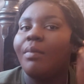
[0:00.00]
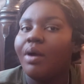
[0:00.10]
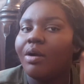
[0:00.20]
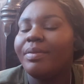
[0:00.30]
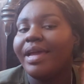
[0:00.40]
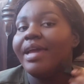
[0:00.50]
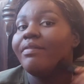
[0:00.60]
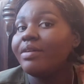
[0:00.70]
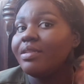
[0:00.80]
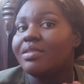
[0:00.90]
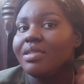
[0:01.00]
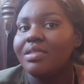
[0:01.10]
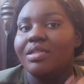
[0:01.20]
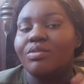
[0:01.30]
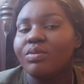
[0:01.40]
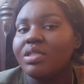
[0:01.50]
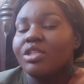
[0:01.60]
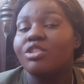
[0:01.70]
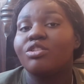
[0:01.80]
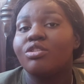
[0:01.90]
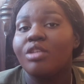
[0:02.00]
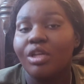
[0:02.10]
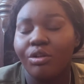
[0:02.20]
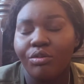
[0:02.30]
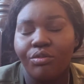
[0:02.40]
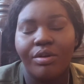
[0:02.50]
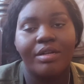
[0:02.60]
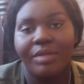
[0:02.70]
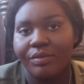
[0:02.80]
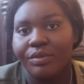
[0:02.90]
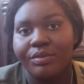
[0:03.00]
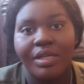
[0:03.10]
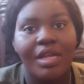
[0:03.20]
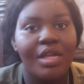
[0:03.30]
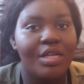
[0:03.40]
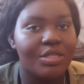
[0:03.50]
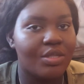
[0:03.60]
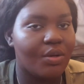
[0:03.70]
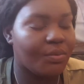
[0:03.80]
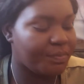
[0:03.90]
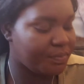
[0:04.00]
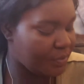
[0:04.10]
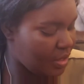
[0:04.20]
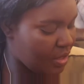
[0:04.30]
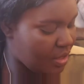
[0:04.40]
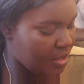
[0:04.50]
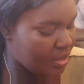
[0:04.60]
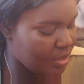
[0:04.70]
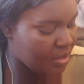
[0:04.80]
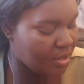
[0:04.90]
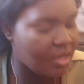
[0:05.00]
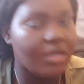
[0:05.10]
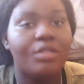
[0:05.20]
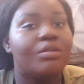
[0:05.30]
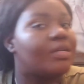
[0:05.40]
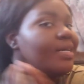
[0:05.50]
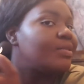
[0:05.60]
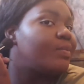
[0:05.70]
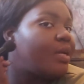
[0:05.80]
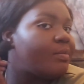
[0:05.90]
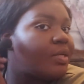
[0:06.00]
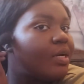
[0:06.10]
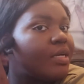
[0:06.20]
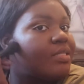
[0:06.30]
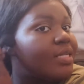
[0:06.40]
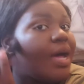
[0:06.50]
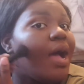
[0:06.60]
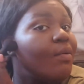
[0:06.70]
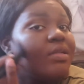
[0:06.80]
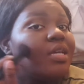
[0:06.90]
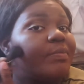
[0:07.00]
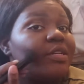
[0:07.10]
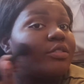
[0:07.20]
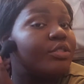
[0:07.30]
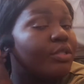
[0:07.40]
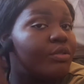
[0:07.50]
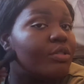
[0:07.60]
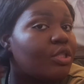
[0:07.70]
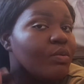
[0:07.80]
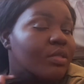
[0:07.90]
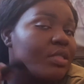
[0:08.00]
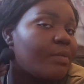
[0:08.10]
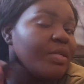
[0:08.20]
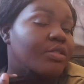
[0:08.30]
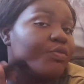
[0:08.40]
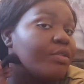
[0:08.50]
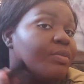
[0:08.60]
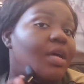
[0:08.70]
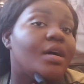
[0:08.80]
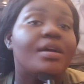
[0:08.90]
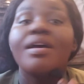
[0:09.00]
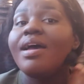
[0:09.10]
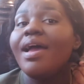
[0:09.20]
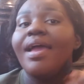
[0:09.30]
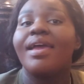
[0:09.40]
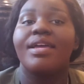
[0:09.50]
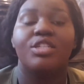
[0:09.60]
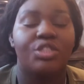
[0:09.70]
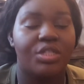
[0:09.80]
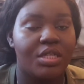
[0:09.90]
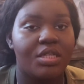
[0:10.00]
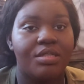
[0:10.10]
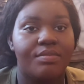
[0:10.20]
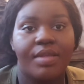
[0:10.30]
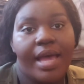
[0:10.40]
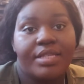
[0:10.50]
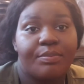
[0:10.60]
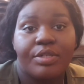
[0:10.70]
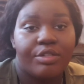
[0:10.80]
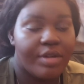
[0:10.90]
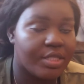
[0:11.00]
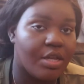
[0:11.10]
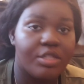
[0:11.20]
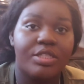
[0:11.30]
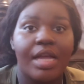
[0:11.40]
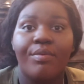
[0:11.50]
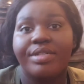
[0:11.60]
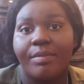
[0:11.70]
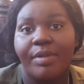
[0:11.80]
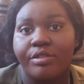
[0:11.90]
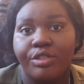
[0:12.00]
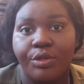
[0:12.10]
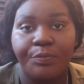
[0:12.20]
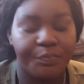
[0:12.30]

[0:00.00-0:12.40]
her behavior in this instance was incredibly rude. So her little cousin went up to her and said, I want to take pictures too, because she wants to take pictures for the blog. And she has a pretty dress on. She's like, I want to take pictures too.